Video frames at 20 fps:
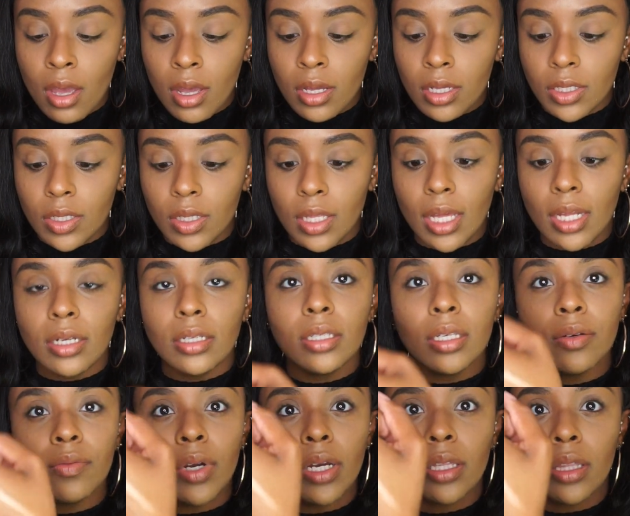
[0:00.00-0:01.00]
So that is
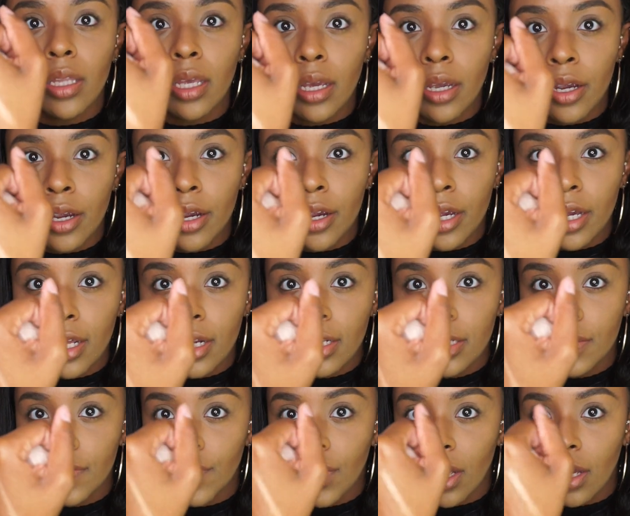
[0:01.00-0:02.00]
it right there. It
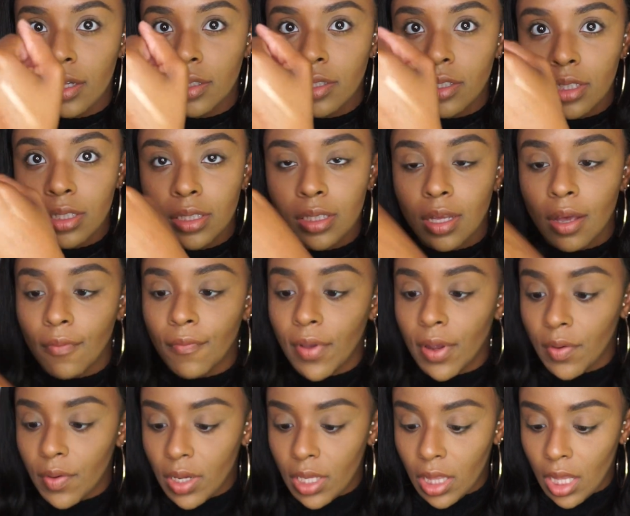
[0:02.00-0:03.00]
is just
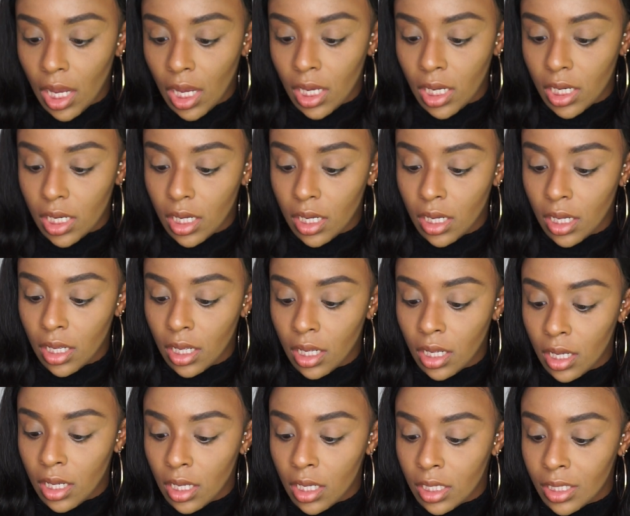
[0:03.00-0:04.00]
very like
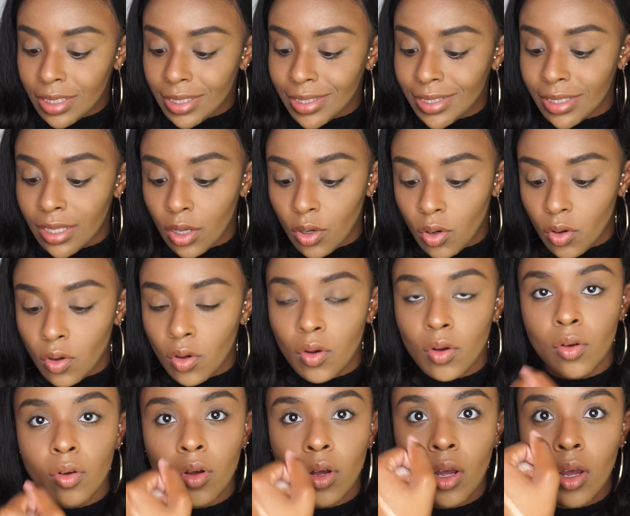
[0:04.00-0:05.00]

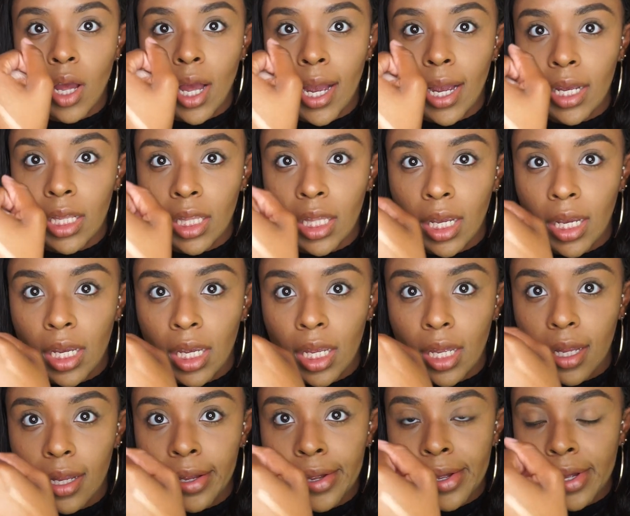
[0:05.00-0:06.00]
subtle highlight.
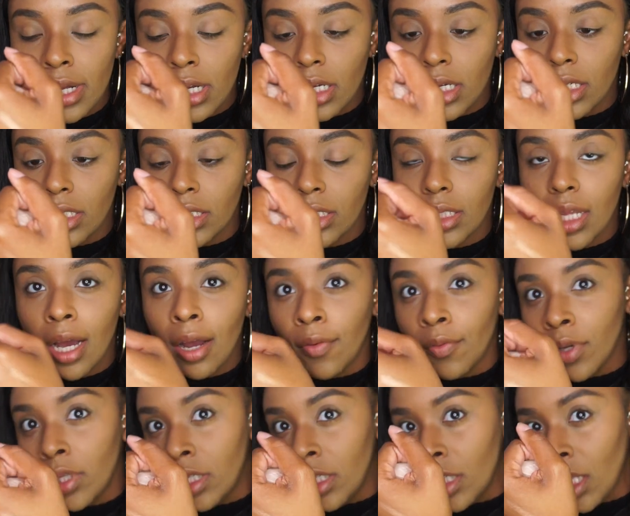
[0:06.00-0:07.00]
It's not
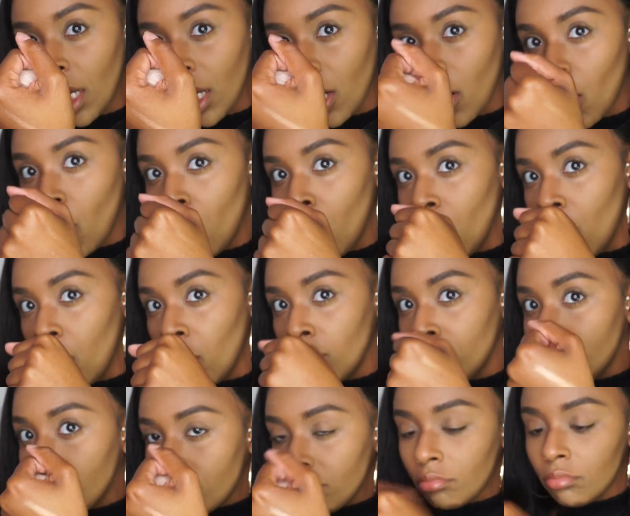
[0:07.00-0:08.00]
really like,
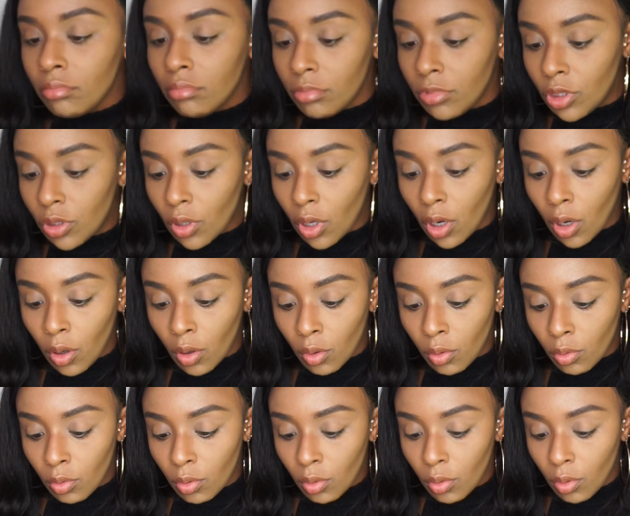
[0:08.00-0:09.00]
you know,